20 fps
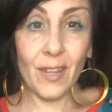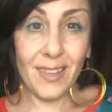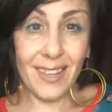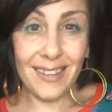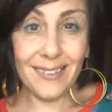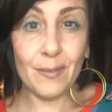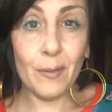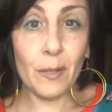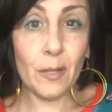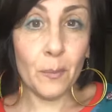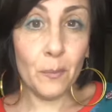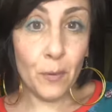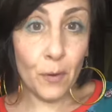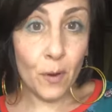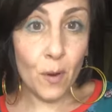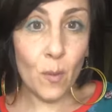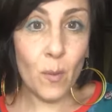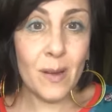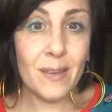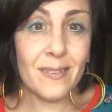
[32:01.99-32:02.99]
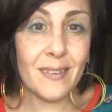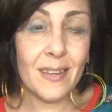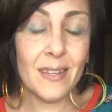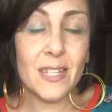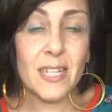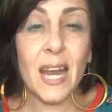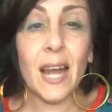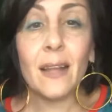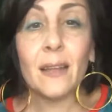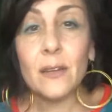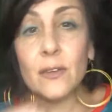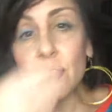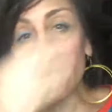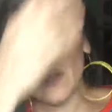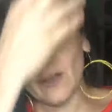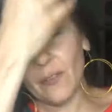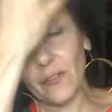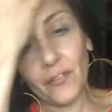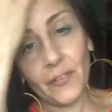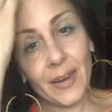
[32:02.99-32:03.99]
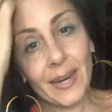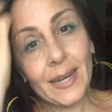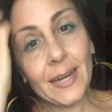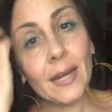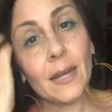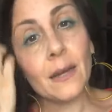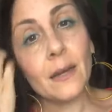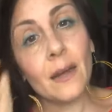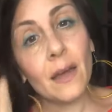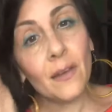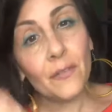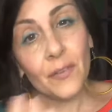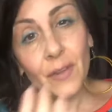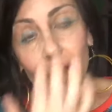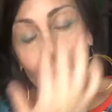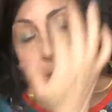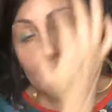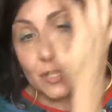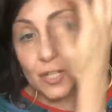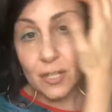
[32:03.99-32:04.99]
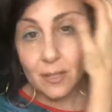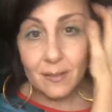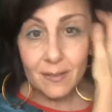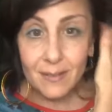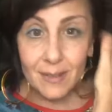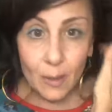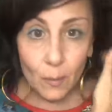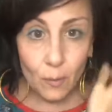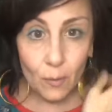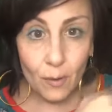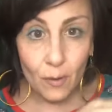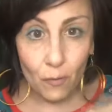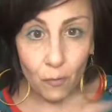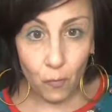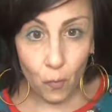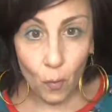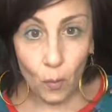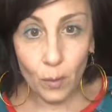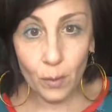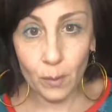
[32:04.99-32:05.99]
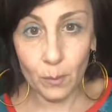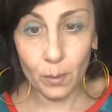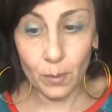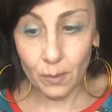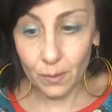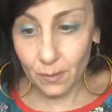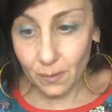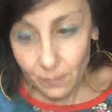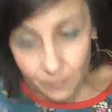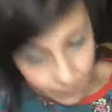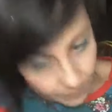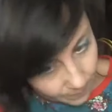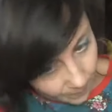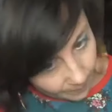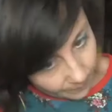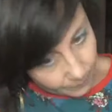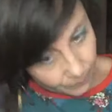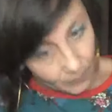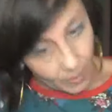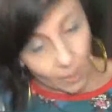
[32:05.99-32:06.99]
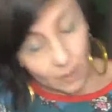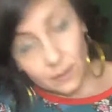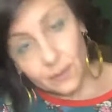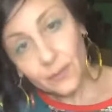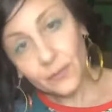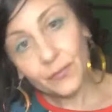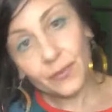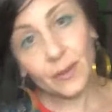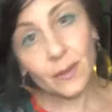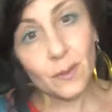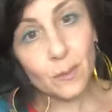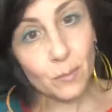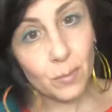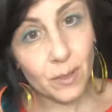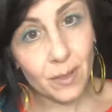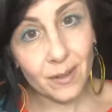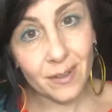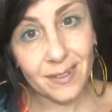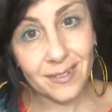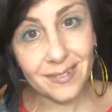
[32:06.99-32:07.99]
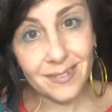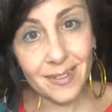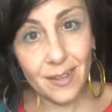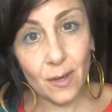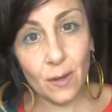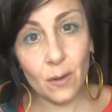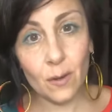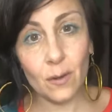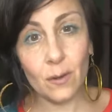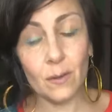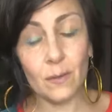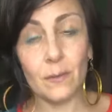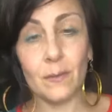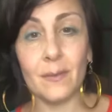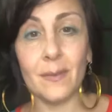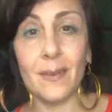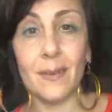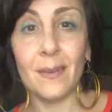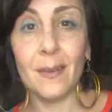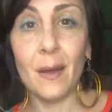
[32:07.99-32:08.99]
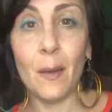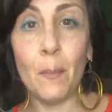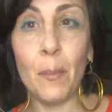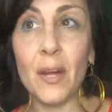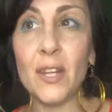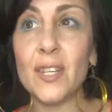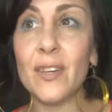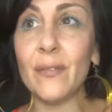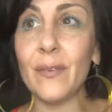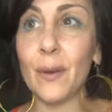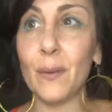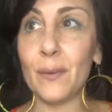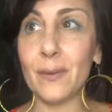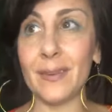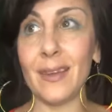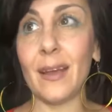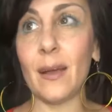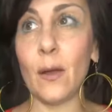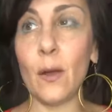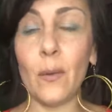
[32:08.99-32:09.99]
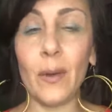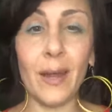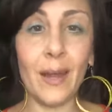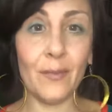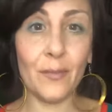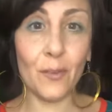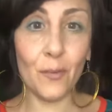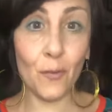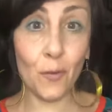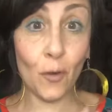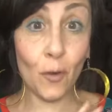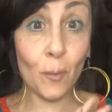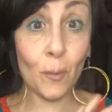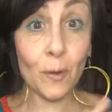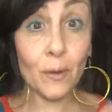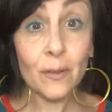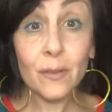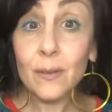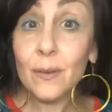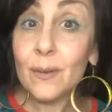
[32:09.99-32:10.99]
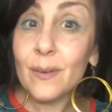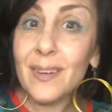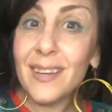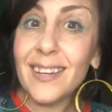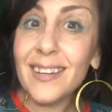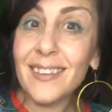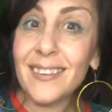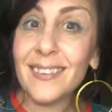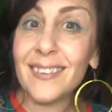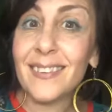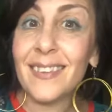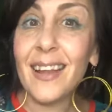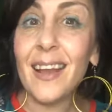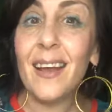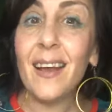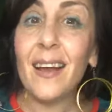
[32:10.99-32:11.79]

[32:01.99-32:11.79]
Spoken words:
the things about the book was the challenge of finding enough images that were affordable to fill the book. So a bunch of it was going after former students